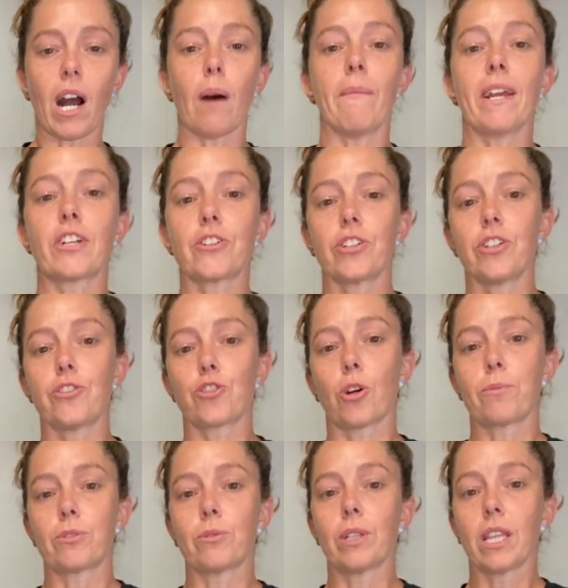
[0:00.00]
make sure you drop
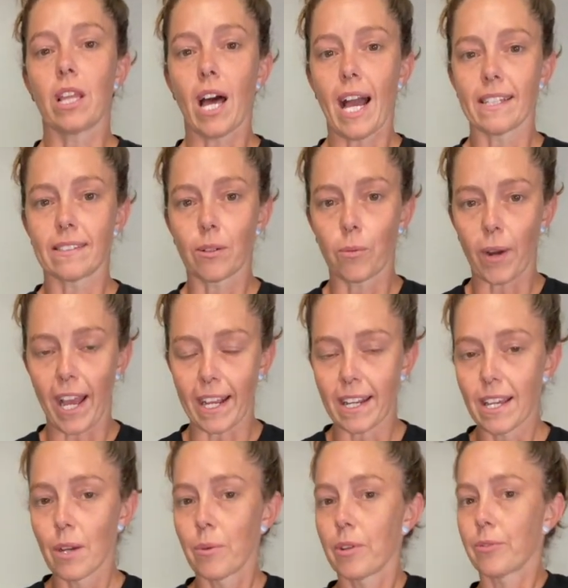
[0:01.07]
to a lighter weight.
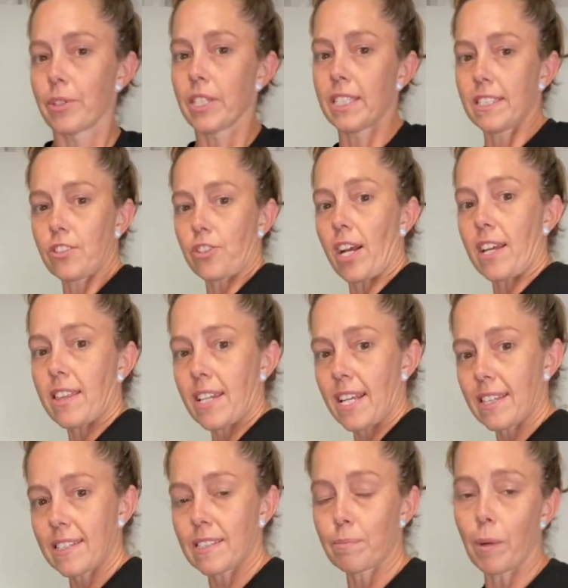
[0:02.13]
We're really strengthening the
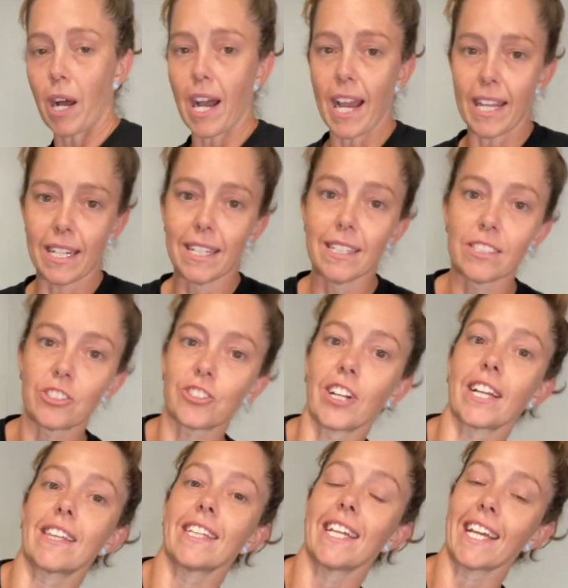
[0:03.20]
spine,
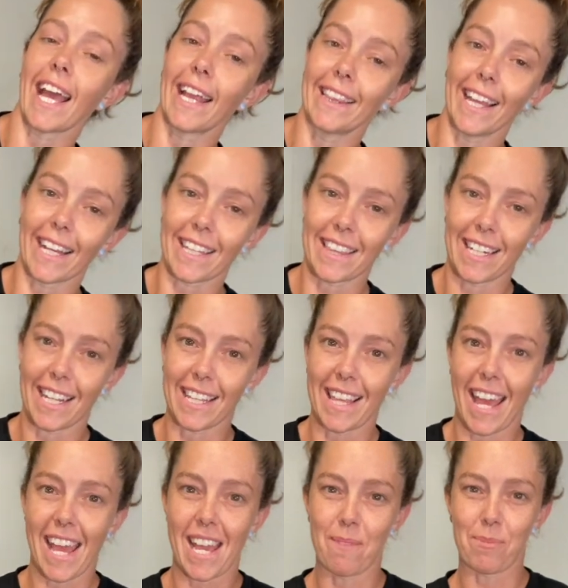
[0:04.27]
strengthening and lengthening the
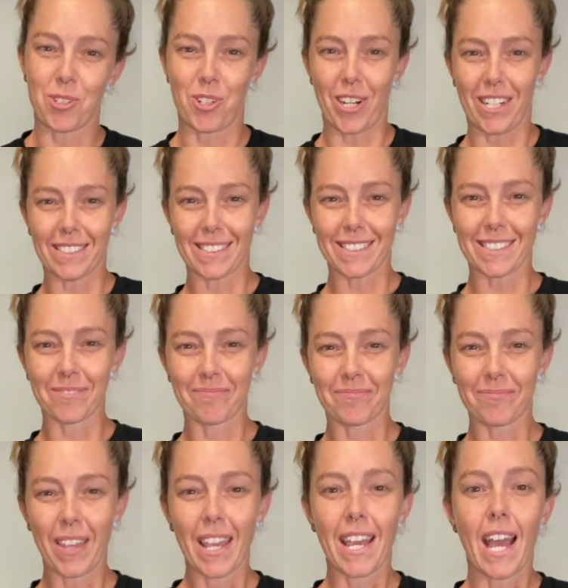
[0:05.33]
hamstrings.
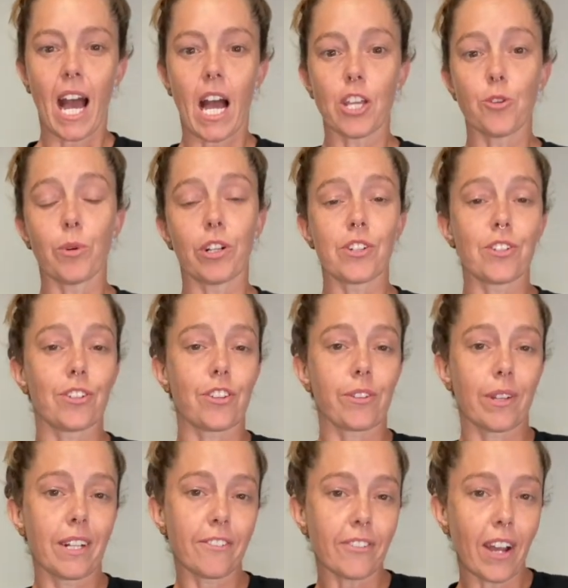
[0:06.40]
You want to do 3
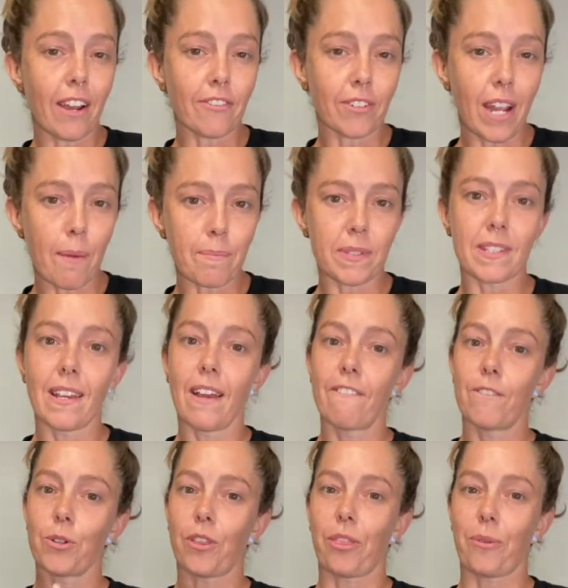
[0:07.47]
to 5 reps
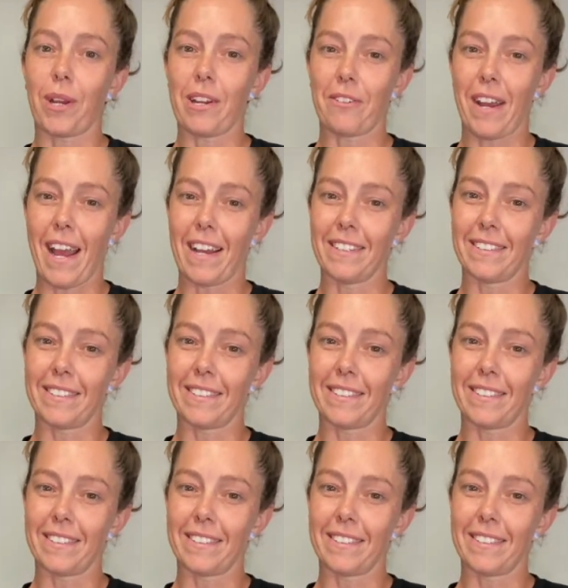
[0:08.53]
for 3 rounds.